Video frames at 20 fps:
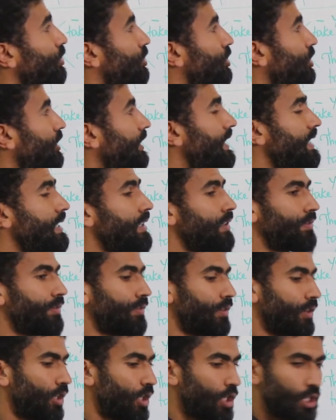to
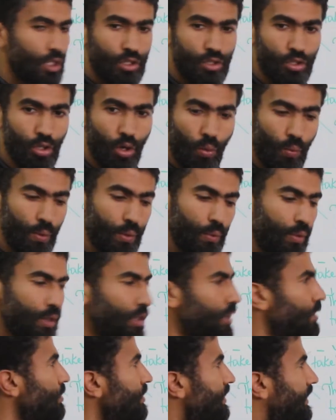leave. So when
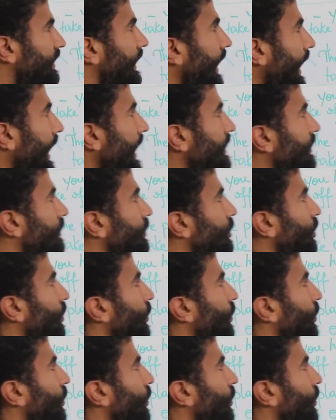we use get